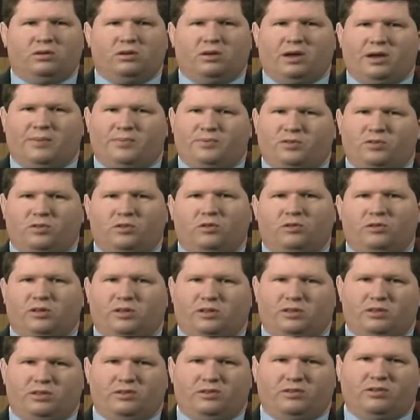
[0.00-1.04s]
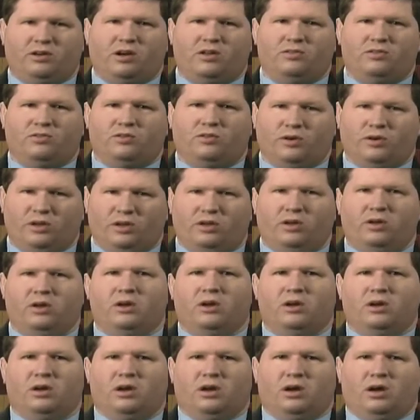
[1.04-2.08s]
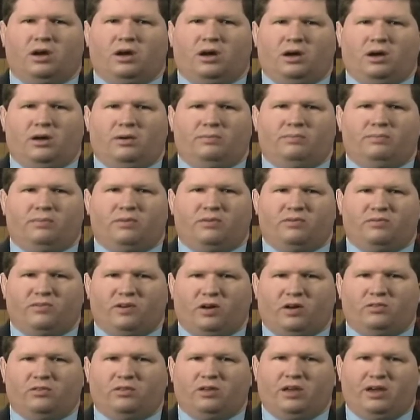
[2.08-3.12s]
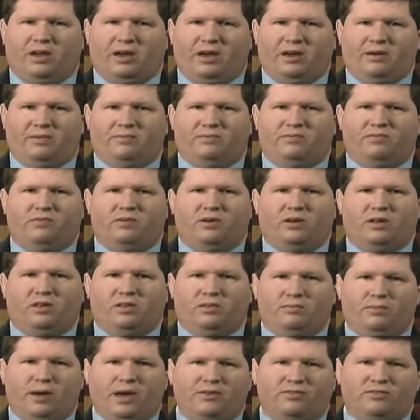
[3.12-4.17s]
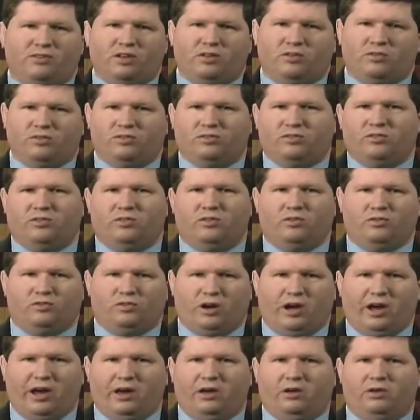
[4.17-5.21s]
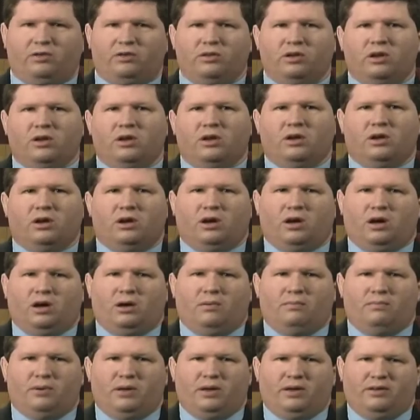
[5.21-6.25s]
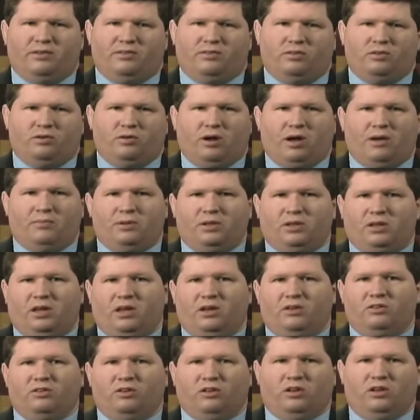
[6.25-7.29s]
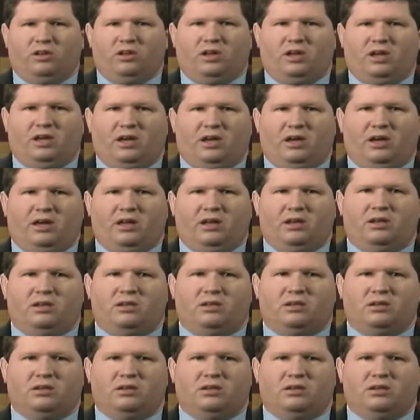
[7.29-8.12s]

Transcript: absolutely in this country felt to have the best interests of their child as their obligation. And